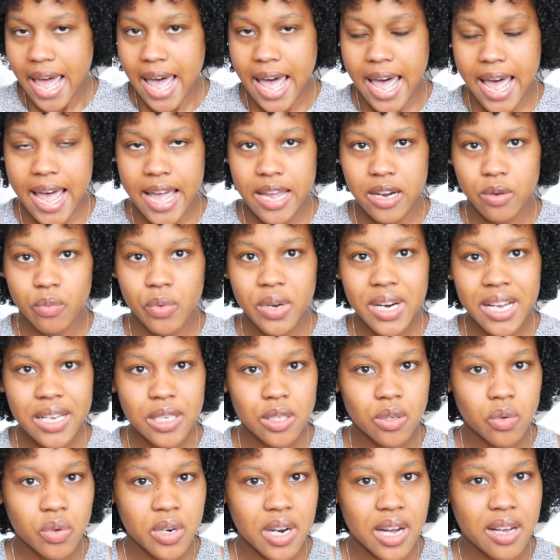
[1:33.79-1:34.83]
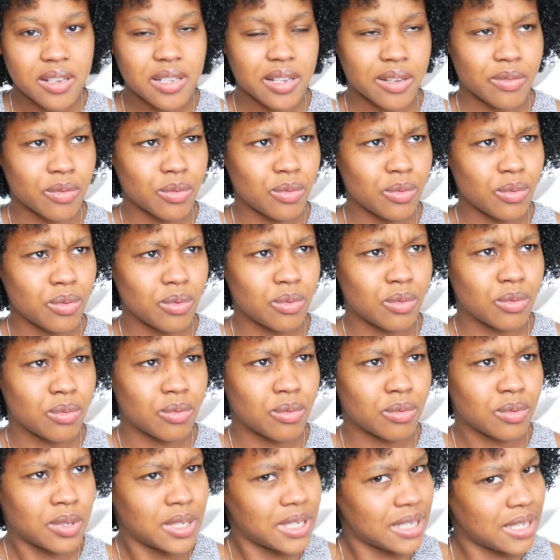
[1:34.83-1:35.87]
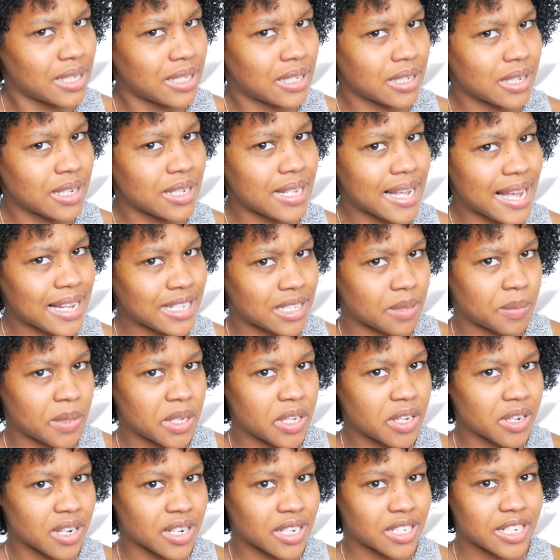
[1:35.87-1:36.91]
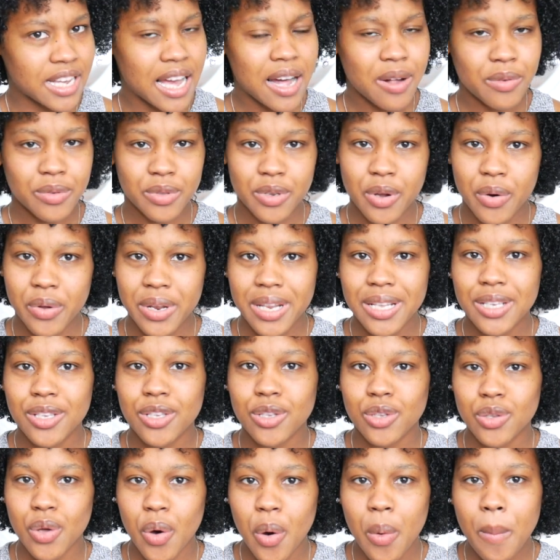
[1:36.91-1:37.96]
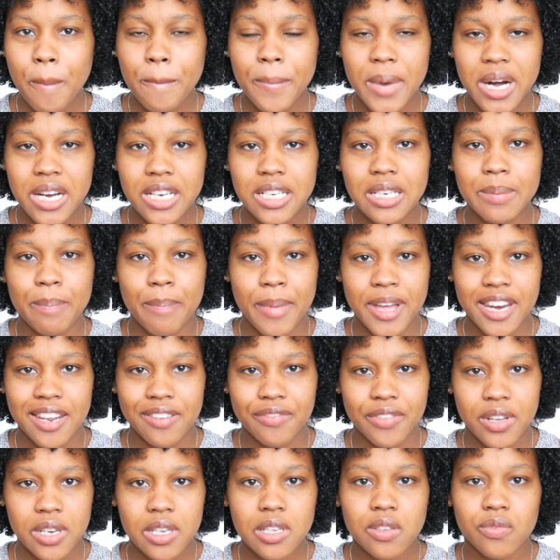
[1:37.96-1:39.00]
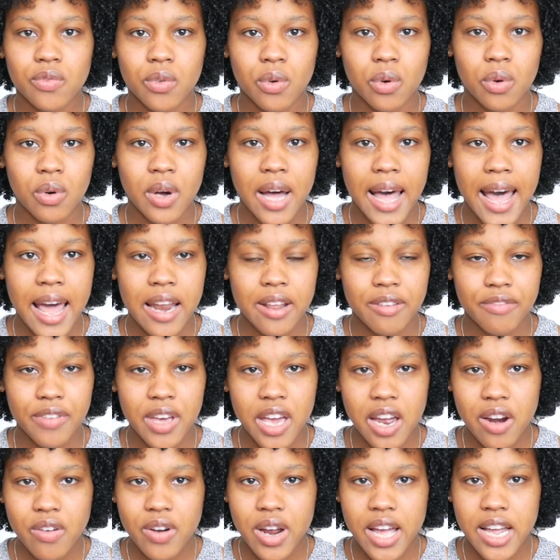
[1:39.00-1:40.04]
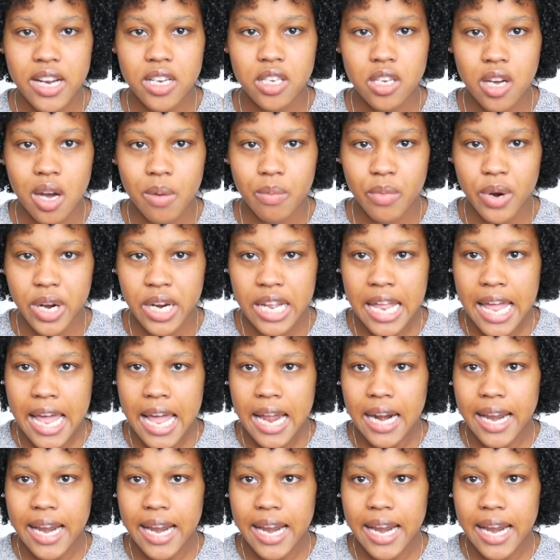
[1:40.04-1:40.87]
and when I saw that I was like, oh, this has to be good, because y'all know there's so much benefits for aloe vera and turmeric.